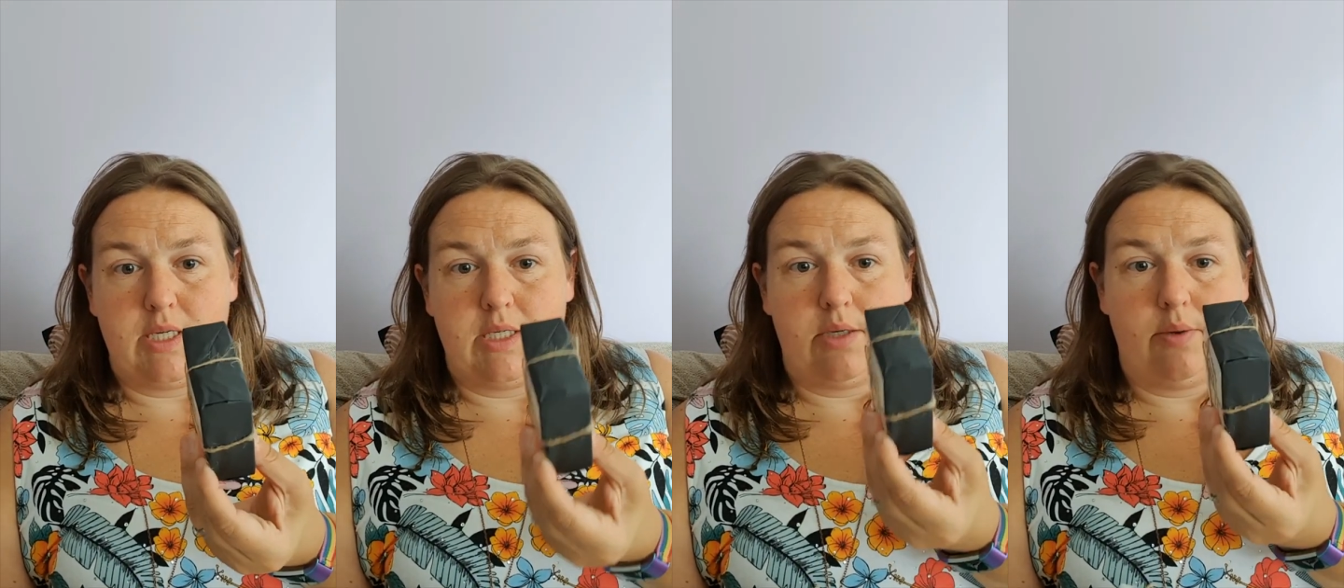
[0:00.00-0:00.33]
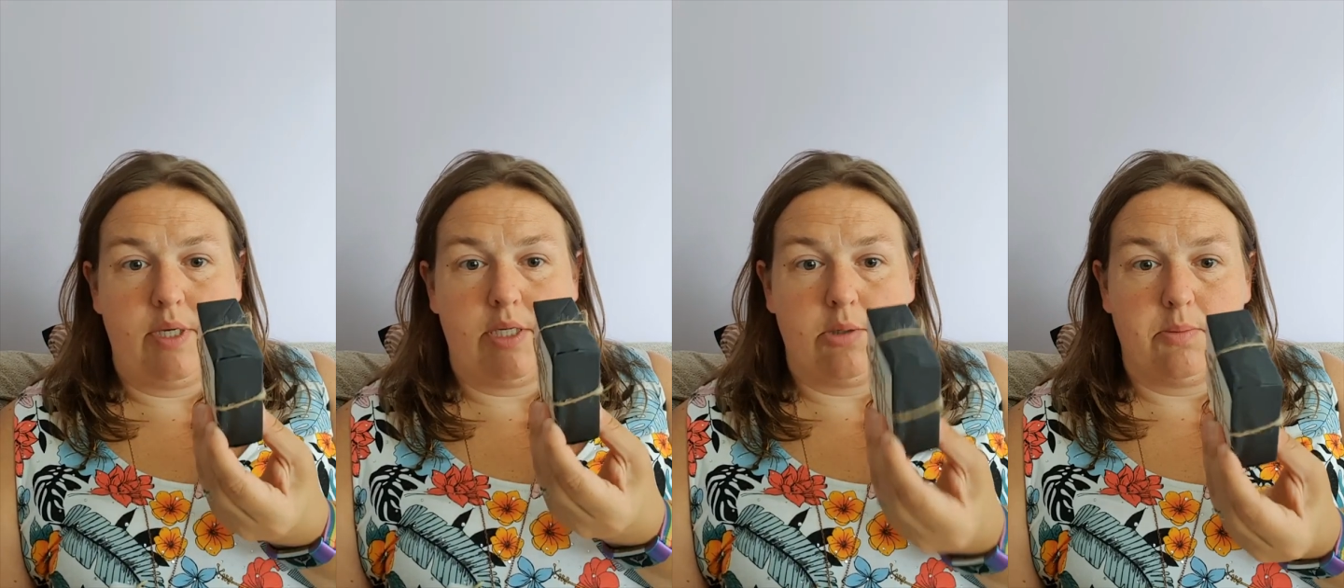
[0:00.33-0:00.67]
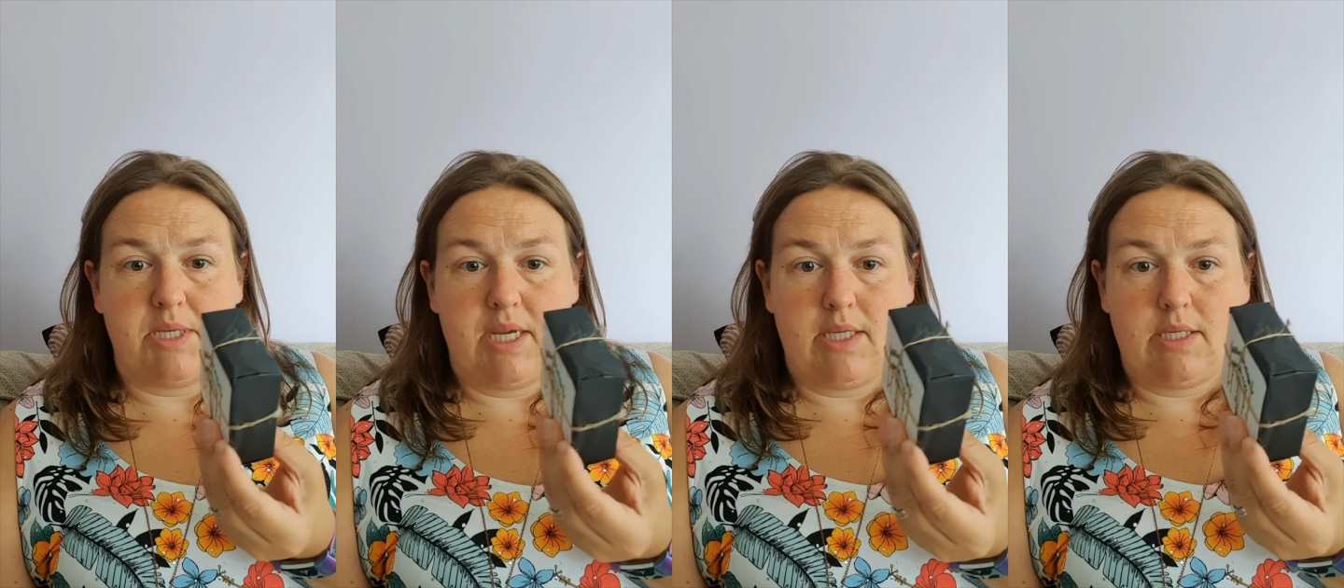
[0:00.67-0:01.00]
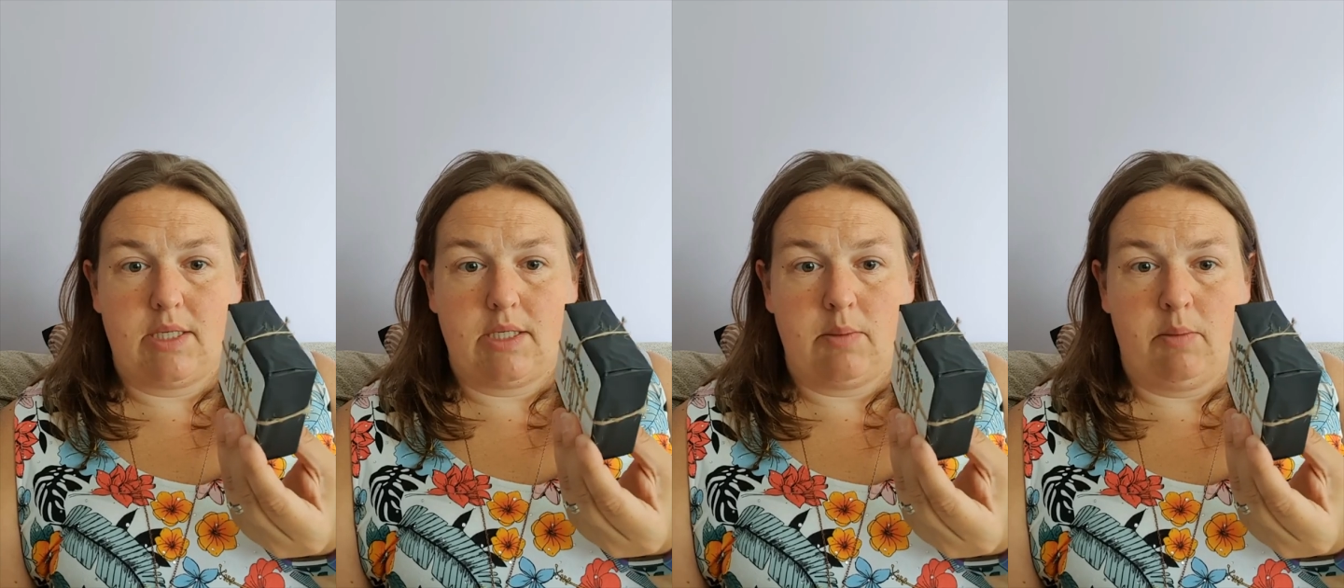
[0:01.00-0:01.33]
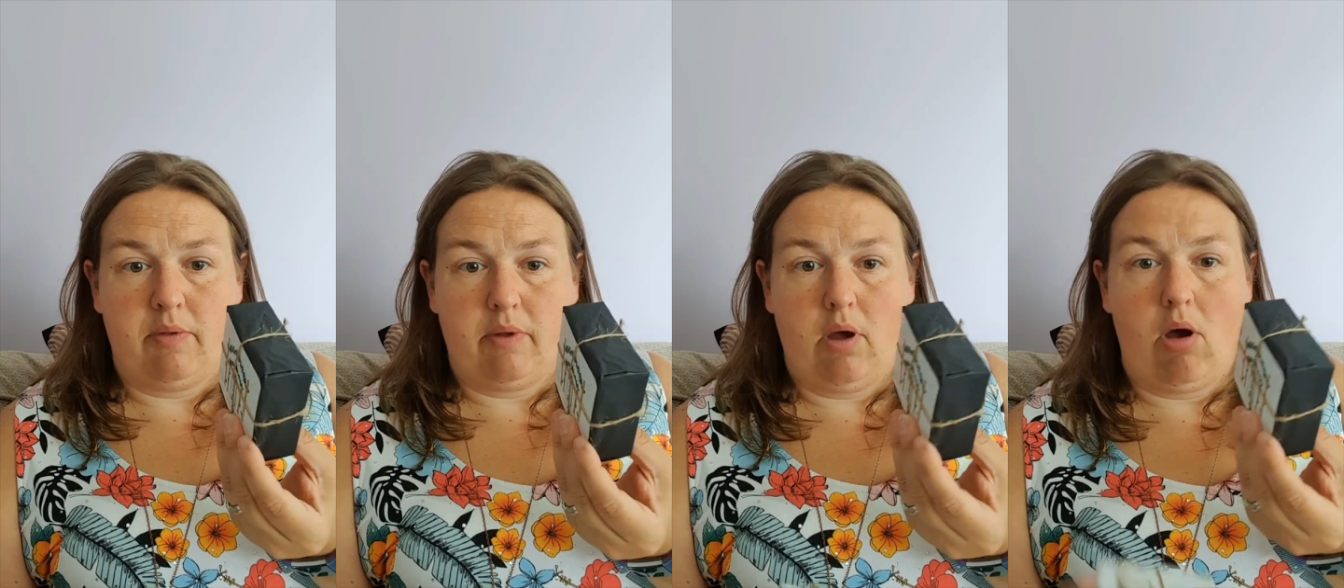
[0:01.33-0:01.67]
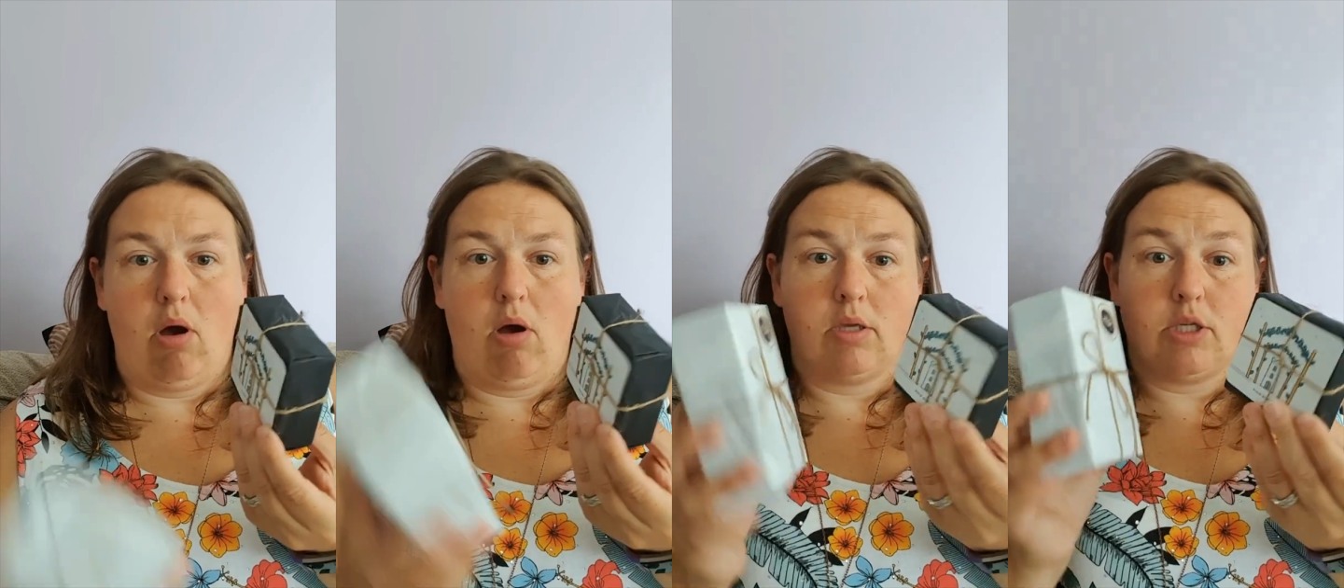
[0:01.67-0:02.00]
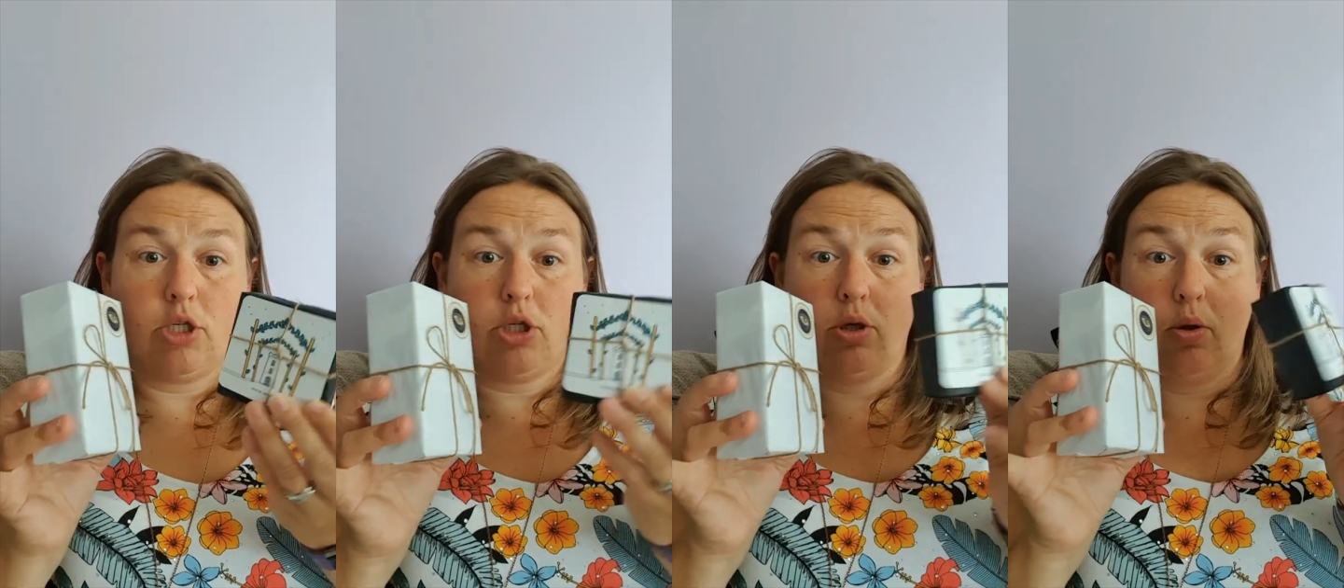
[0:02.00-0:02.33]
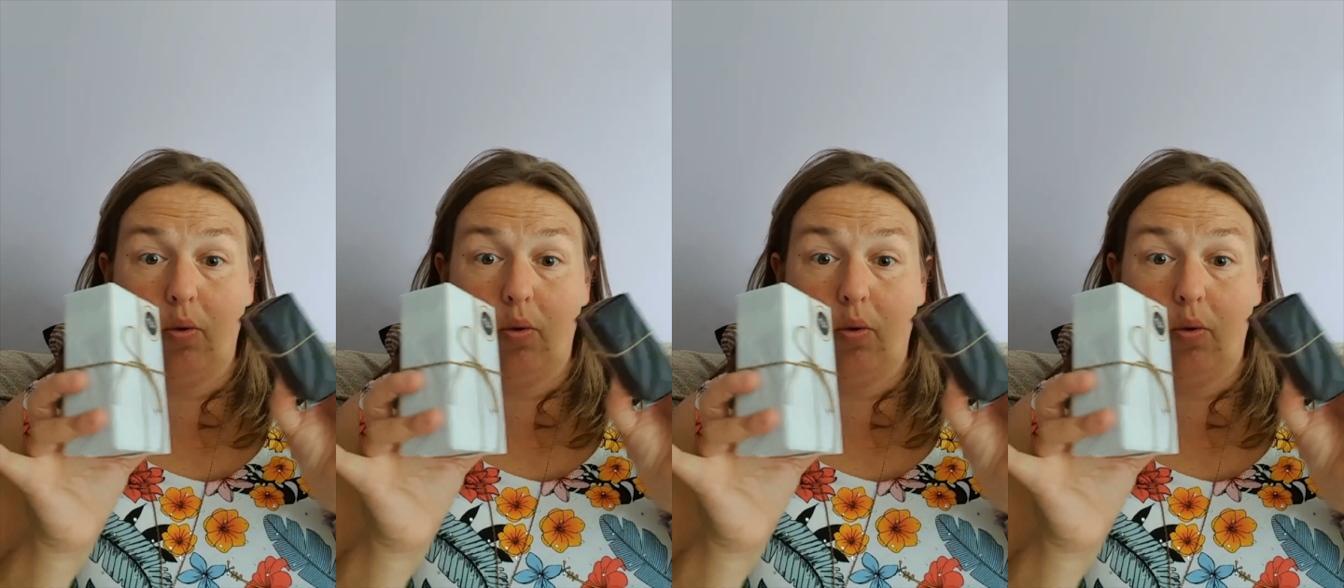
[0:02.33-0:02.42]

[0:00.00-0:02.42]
so he'd updated some of the cards